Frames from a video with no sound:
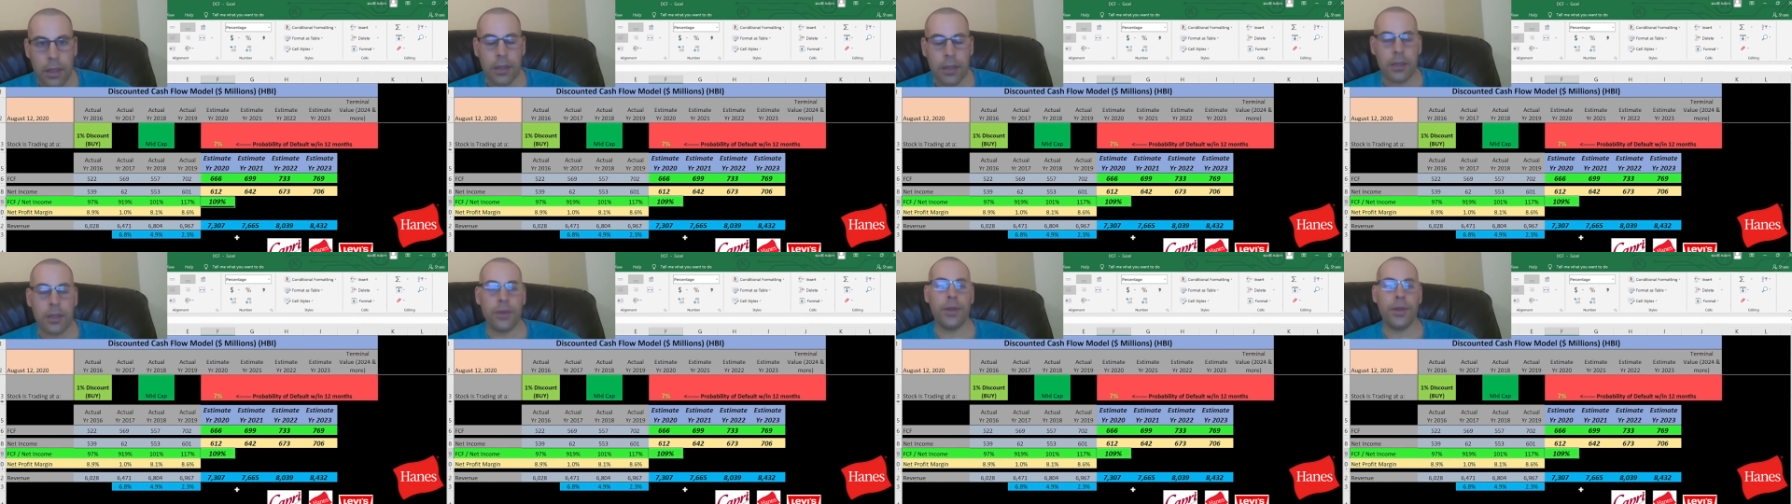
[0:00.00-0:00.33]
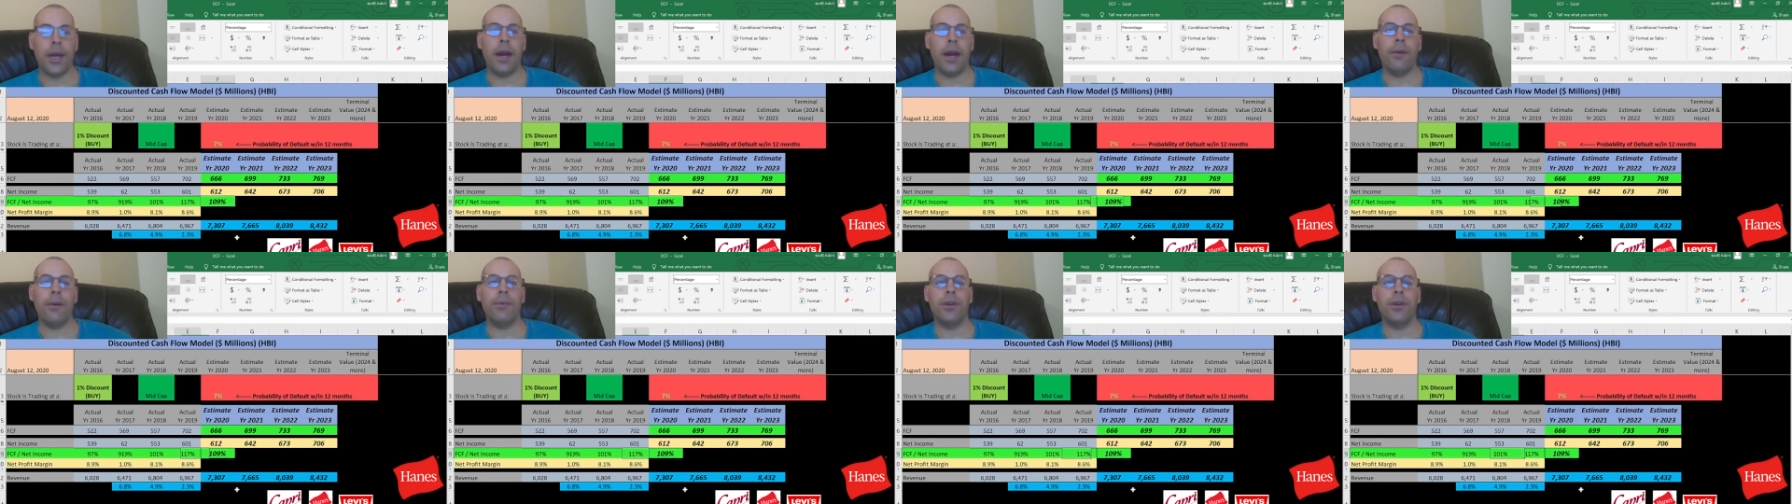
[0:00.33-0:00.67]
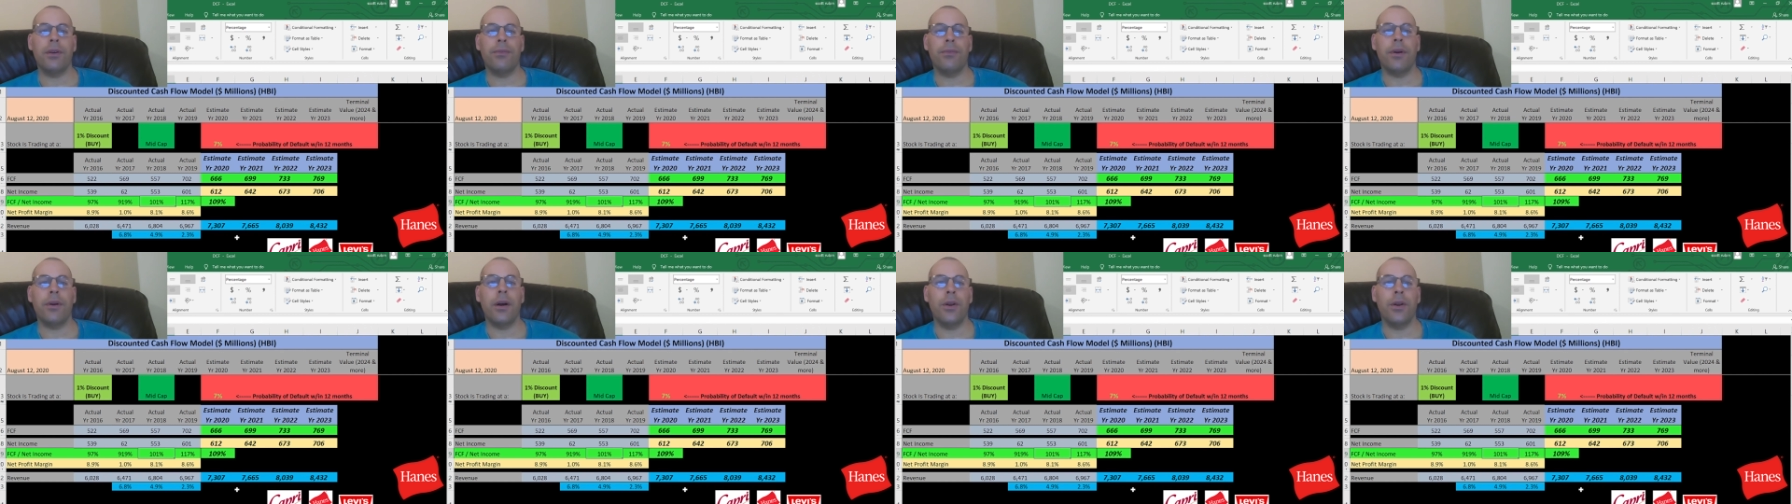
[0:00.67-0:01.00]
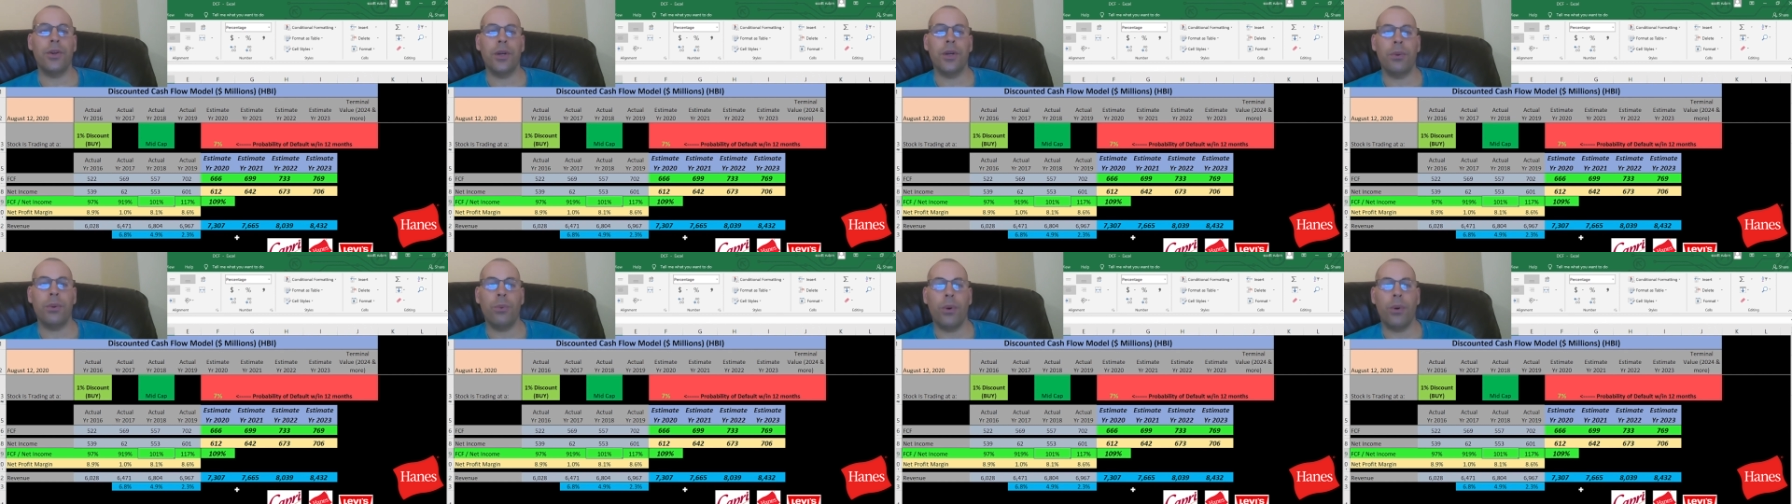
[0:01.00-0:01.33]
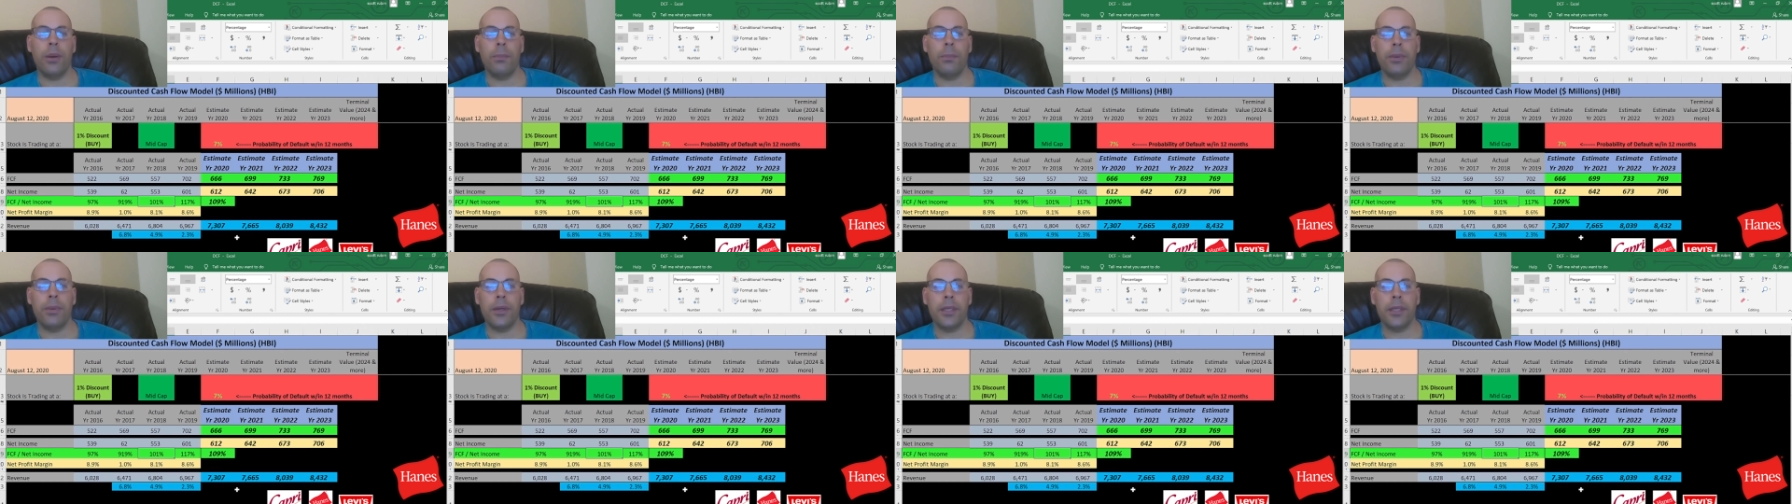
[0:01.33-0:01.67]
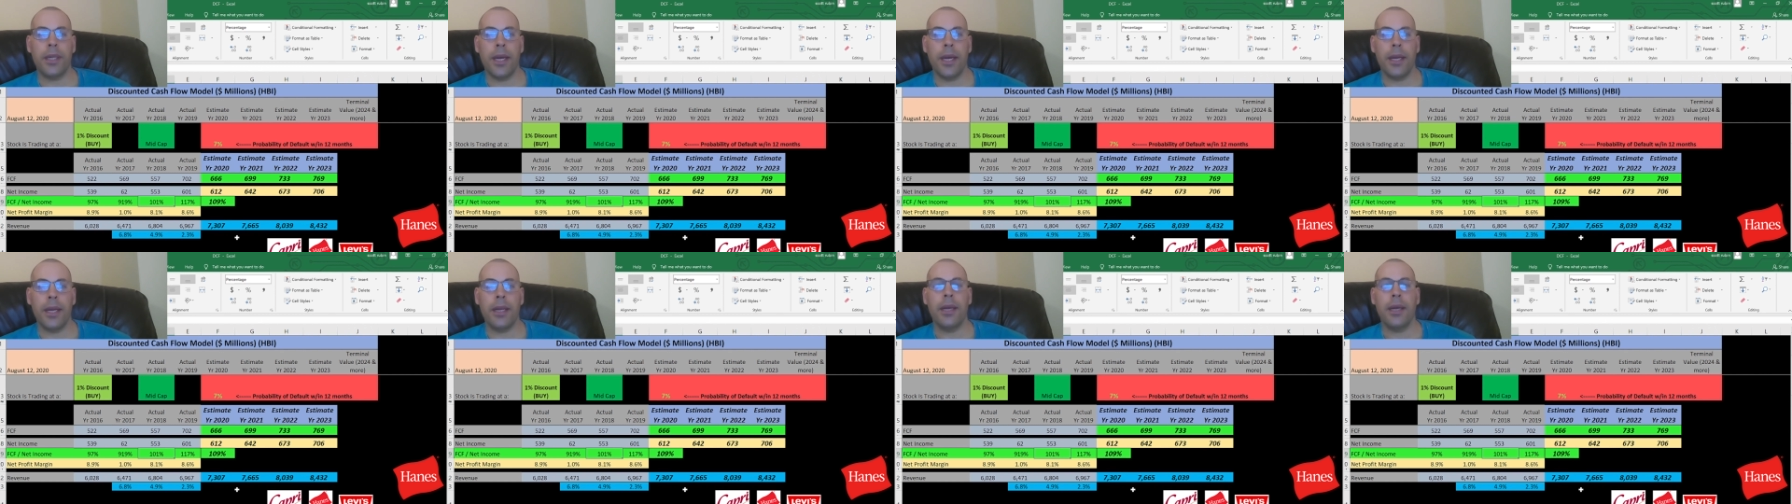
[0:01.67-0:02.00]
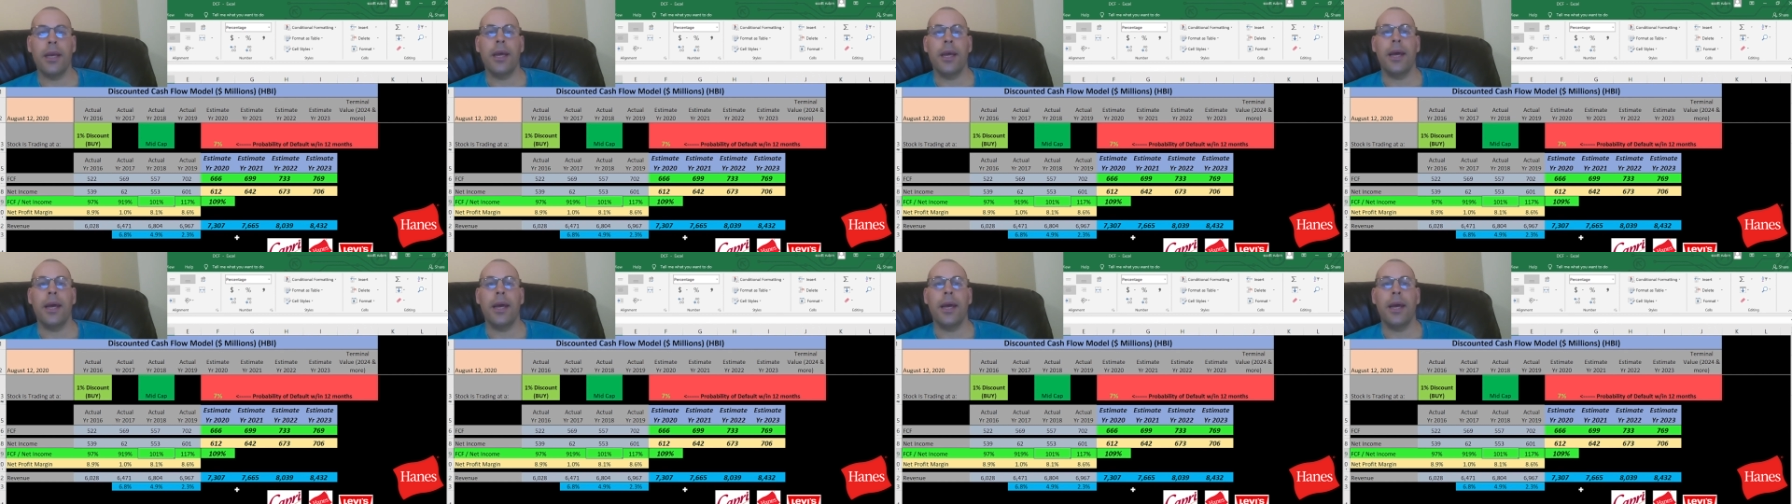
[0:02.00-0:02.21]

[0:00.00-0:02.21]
so the average of one hundred one percent